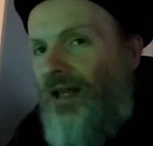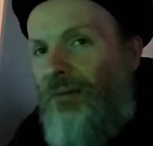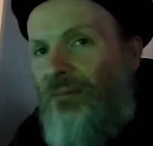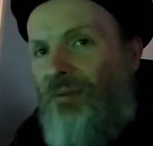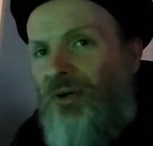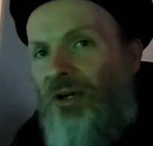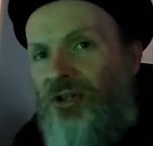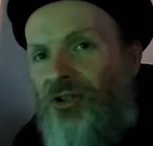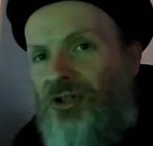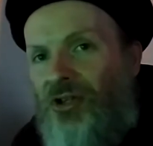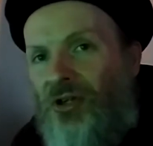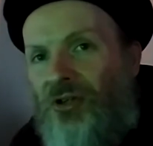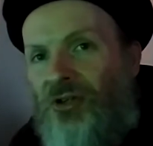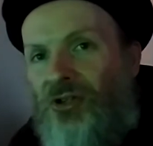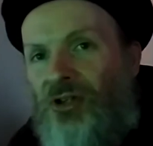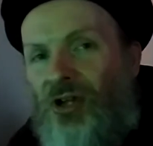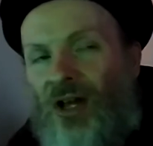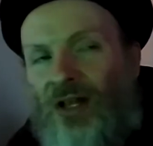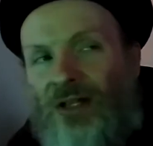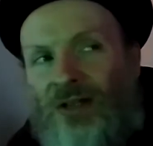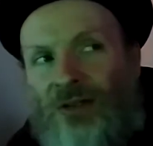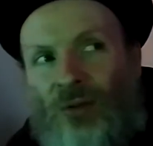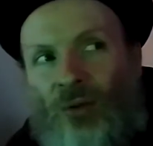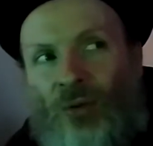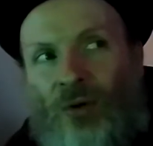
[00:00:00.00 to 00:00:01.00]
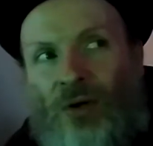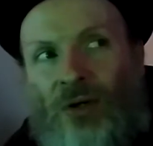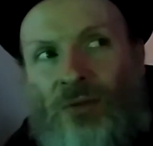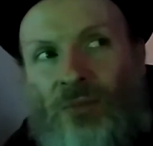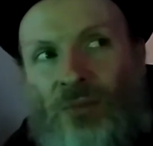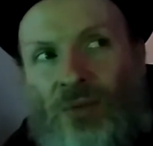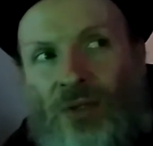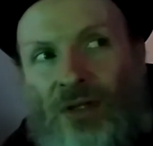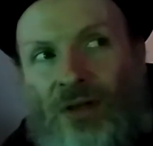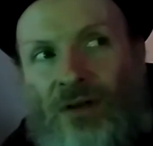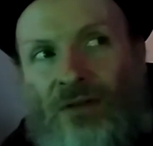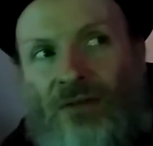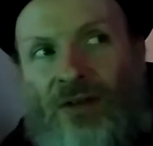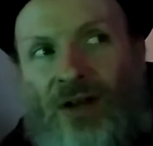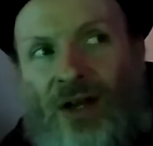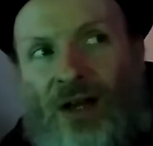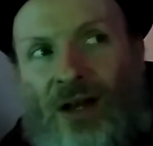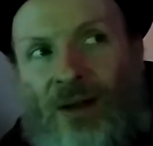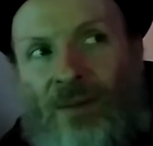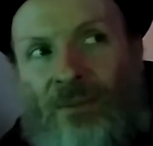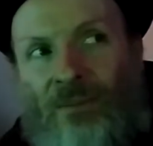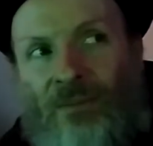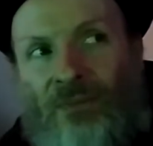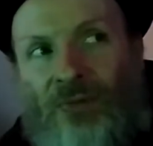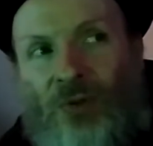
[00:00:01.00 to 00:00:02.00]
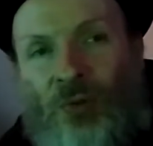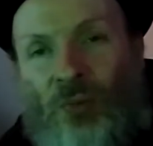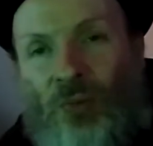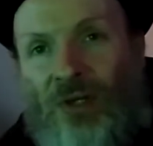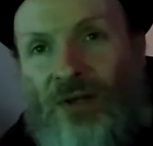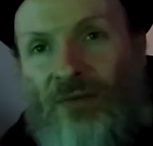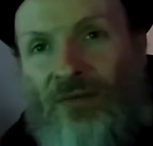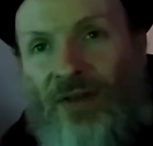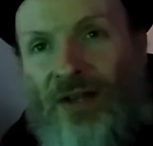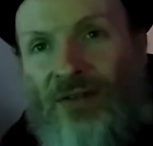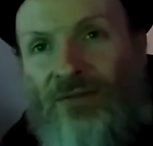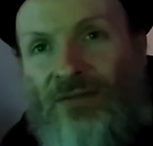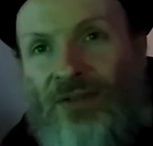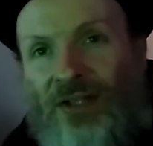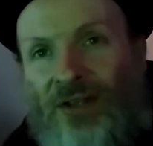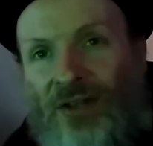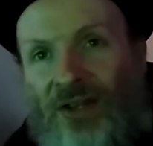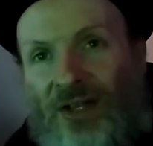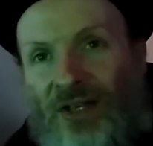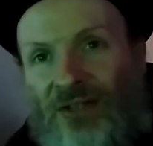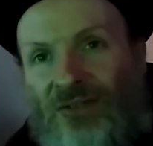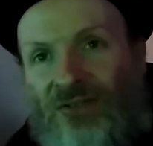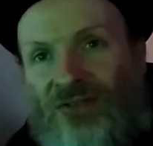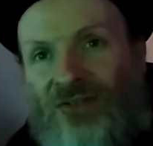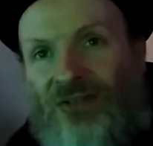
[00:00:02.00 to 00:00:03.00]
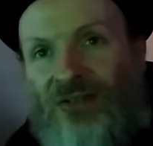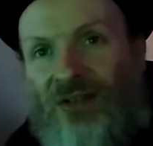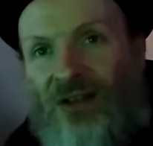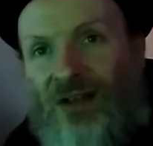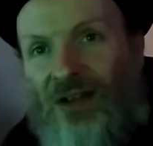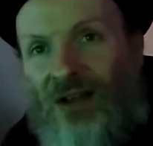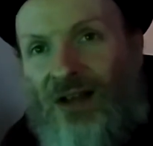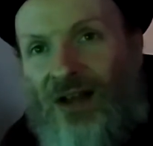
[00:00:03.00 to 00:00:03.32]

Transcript: I'm very sure John Lord would have envied this.